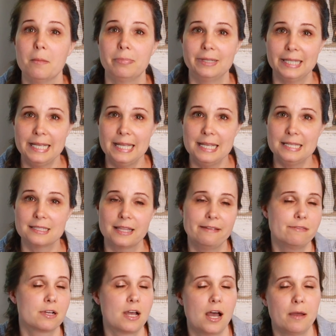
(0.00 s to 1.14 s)
please leave
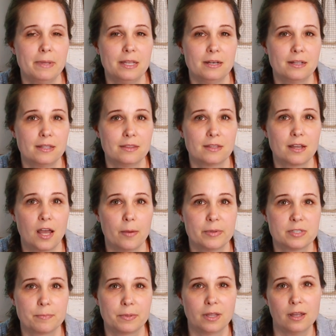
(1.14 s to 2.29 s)
a comment in the
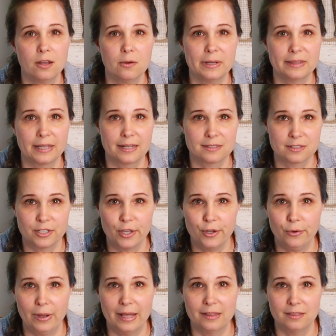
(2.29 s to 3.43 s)
comments below and let us
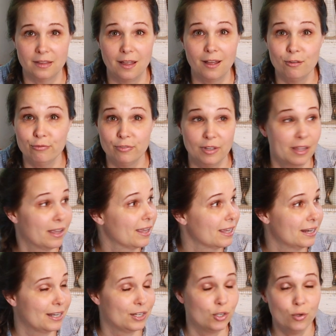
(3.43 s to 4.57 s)
know. I love
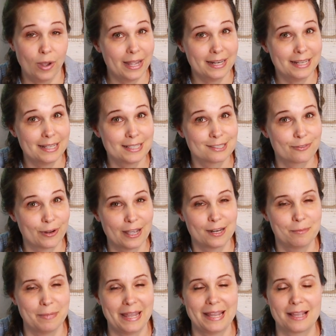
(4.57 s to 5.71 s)
getting new ideas for how to
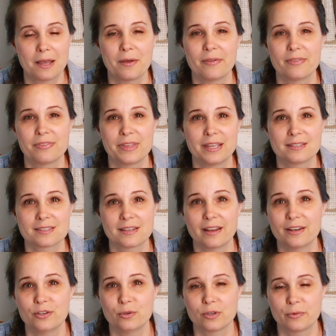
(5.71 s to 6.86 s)
make things that
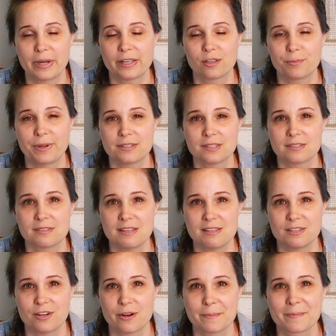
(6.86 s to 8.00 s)
I do on a regular basis
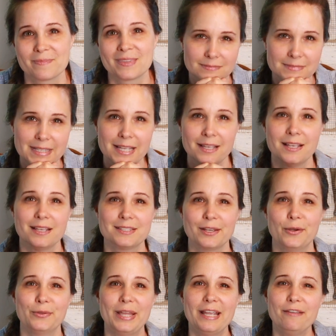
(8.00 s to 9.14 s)
easier.
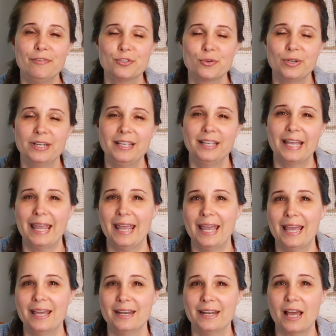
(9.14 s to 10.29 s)
So thank you for joining,
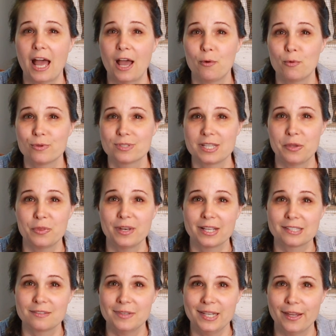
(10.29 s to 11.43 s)
and I will see you in the
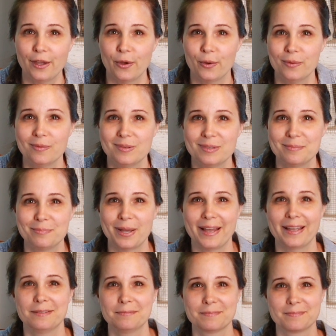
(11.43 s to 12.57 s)
next video. Bye.